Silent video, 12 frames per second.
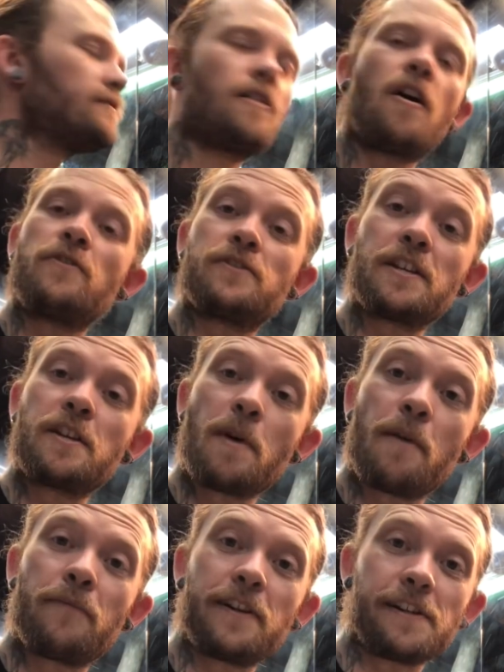I was thinking
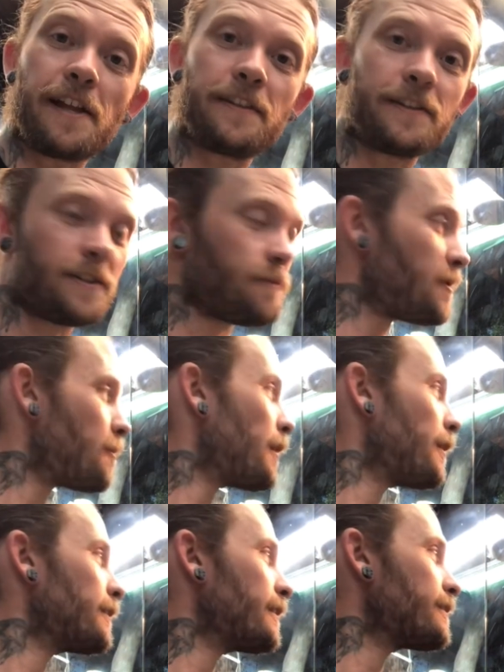about feeding that lizard, but
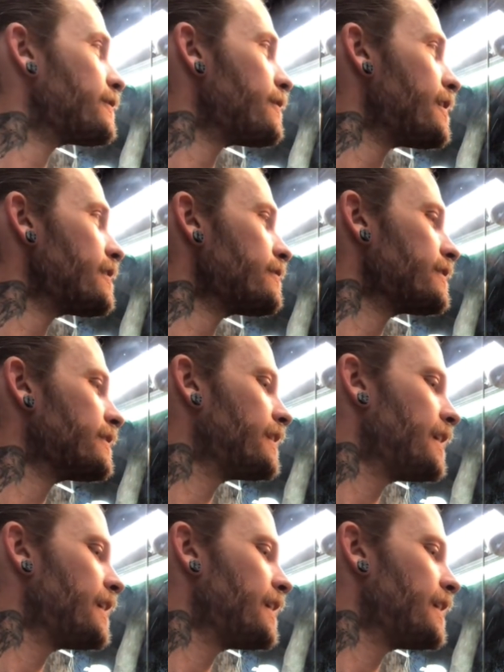apparently it's not hungry.